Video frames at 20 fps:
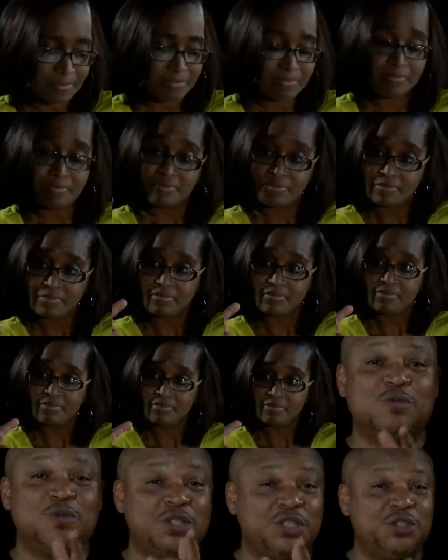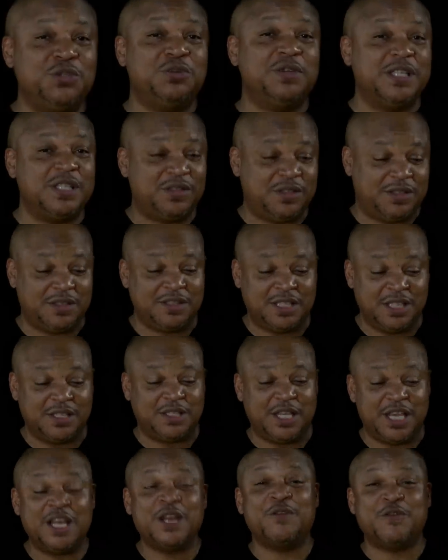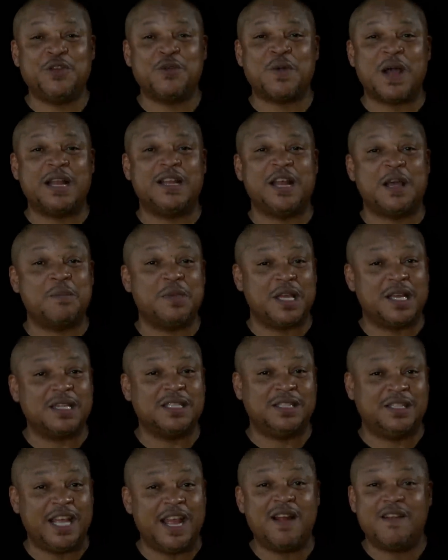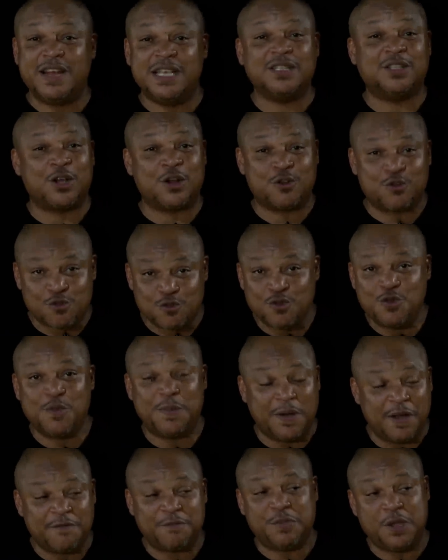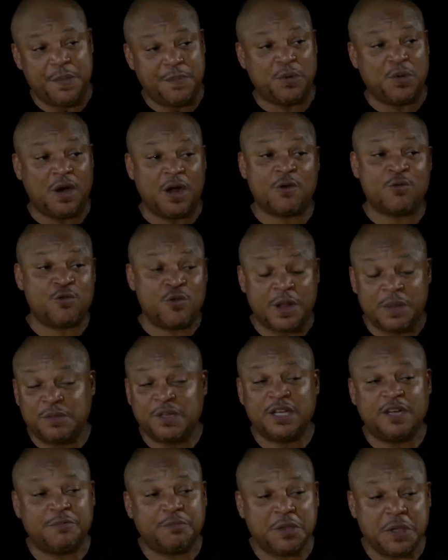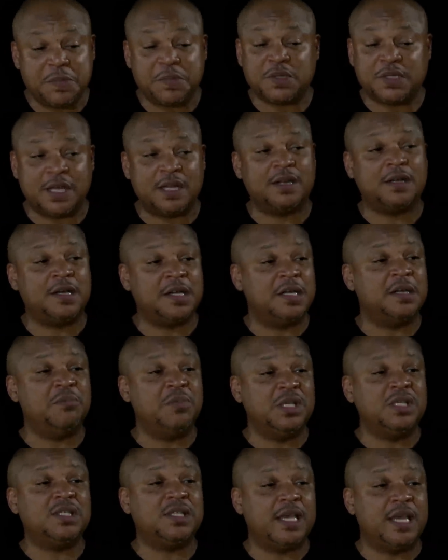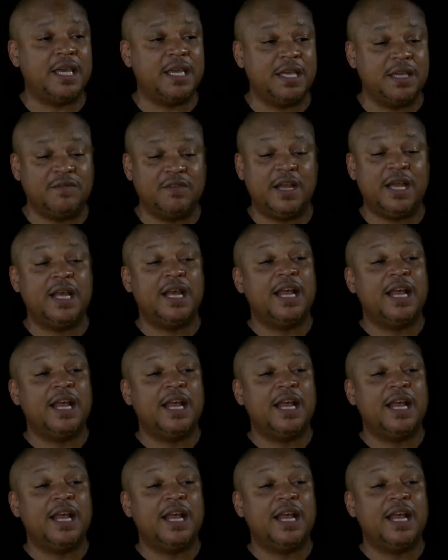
I'm looking at the camera. We're shooting this, this interview right now because there is a group of people, a remnant of people that are going to be saved.